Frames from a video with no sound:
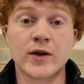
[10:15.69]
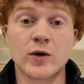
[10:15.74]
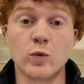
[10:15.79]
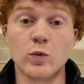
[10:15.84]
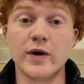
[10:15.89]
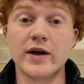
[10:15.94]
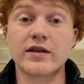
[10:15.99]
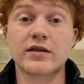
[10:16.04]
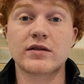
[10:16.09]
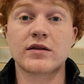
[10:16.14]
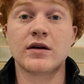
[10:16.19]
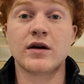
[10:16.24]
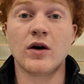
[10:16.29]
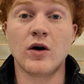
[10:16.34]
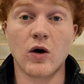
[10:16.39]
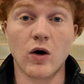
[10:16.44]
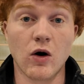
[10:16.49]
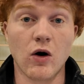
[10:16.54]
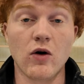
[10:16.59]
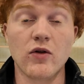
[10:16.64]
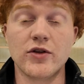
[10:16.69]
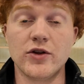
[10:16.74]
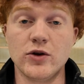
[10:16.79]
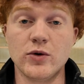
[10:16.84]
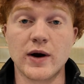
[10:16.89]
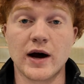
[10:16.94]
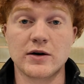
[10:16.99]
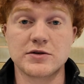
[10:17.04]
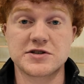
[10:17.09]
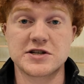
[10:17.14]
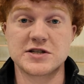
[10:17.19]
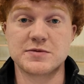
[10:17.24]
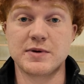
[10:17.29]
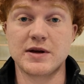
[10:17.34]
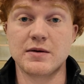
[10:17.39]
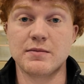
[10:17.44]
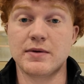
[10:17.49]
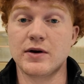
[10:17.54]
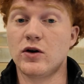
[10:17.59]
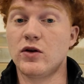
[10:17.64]
With all the new houses
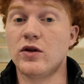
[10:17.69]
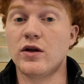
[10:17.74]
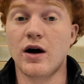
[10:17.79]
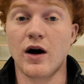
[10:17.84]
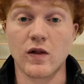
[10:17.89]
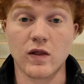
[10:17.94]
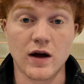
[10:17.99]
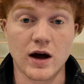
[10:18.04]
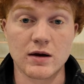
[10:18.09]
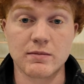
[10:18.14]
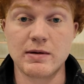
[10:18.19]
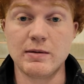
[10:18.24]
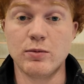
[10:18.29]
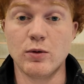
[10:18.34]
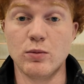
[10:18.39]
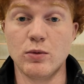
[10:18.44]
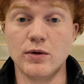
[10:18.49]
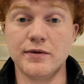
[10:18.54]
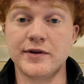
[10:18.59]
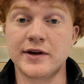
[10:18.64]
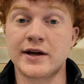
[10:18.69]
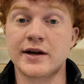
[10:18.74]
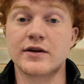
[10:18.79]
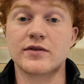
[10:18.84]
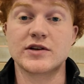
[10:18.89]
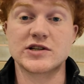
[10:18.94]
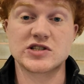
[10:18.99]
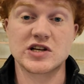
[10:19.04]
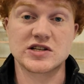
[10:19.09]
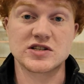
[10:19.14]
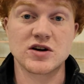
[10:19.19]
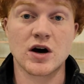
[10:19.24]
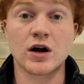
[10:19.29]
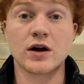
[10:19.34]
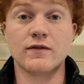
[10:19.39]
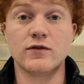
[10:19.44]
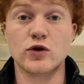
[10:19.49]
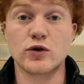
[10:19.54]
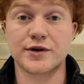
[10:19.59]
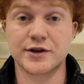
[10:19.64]
being built, a lot of people moving here, there's a ton
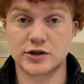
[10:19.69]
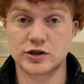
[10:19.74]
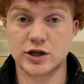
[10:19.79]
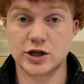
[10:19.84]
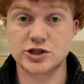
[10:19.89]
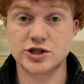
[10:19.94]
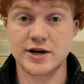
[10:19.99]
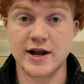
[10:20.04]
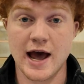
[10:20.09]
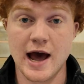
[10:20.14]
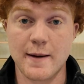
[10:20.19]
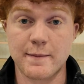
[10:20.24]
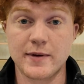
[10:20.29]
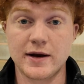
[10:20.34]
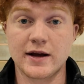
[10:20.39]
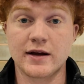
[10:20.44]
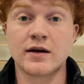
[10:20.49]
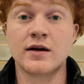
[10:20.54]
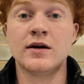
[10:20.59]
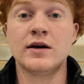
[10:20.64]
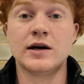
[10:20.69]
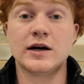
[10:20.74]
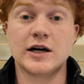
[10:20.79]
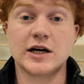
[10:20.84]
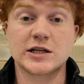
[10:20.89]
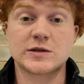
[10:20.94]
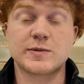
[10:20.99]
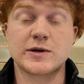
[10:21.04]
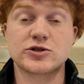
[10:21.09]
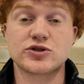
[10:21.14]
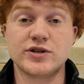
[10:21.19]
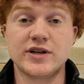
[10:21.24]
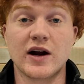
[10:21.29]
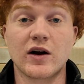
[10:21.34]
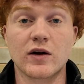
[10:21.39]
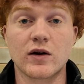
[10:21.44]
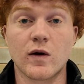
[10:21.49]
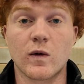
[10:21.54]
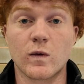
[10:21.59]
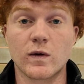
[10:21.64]
of new construction happening, especially
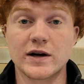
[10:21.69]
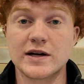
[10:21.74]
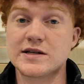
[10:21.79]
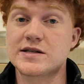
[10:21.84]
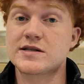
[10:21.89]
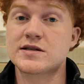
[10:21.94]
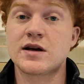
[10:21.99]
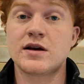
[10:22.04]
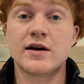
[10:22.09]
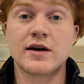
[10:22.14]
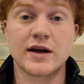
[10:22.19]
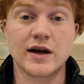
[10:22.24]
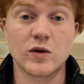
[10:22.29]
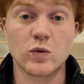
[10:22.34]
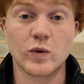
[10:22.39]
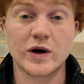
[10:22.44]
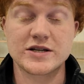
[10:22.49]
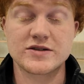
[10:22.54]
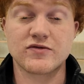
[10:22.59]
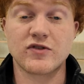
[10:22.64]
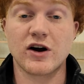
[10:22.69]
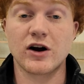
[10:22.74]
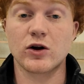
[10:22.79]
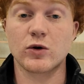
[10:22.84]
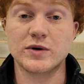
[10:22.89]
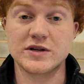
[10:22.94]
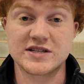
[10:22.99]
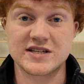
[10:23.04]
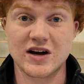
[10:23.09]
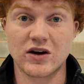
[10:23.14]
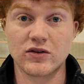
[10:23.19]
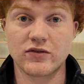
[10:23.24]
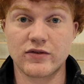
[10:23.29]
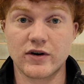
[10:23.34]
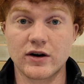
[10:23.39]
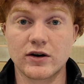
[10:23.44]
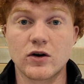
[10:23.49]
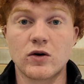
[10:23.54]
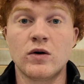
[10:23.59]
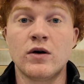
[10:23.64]
down in Horace, in West Fargo and South
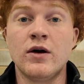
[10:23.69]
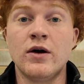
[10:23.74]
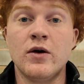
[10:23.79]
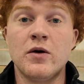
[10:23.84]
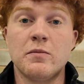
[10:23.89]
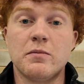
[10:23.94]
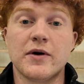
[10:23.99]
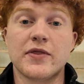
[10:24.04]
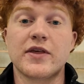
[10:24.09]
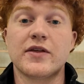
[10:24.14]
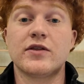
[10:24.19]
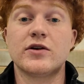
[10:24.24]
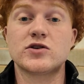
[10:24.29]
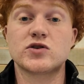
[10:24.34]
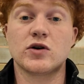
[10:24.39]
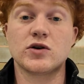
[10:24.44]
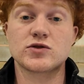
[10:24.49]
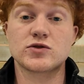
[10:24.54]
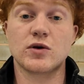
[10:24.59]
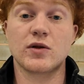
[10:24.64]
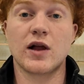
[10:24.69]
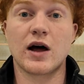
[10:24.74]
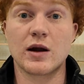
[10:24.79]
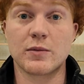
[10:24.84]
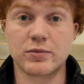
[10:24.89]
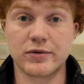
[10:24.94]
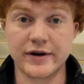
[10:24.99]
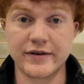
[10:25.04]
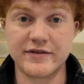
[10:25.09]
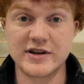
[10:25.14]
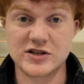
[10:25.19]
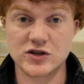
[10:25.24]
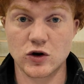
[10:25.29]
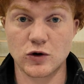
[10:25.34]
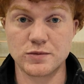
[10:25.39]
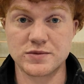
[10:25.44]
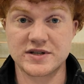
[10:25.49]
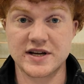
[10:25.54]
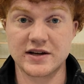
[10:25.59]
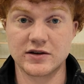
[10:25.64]
Fargo. But then there's also a lot of previous
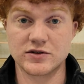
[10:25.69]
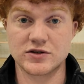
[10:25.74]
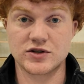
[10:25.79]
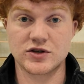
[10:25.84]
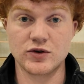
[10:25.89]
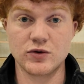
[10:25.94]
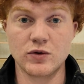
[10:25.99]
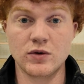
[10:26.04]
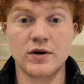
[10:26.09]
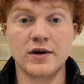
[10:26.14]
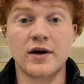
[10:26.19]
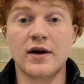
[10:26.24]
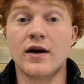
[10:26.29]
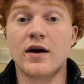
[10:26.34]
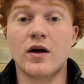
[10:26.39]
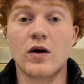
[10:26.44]
home sales too.